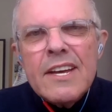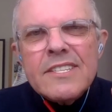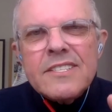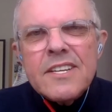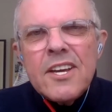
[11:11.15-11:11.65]

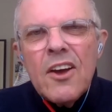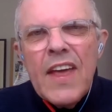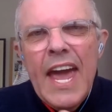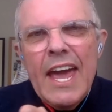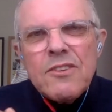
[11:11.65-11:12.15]
sitting on
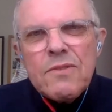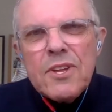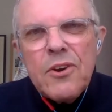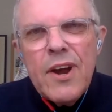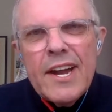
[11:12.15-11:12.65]
the edge of the
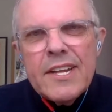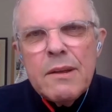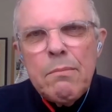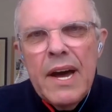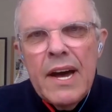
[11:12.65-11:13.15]
crowd in
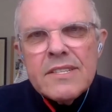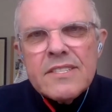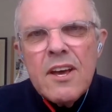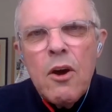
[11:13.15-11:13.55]
the bus,